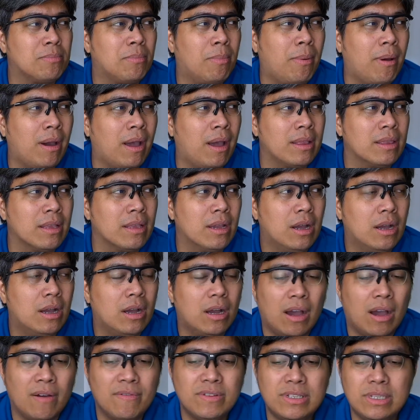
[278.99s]
but
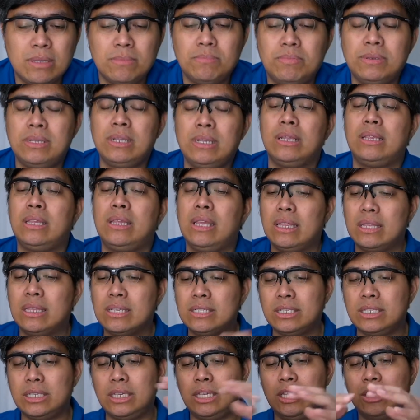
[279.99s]
obviously building
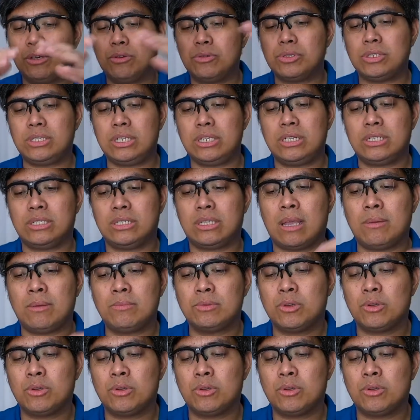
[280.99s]
this ecosystem.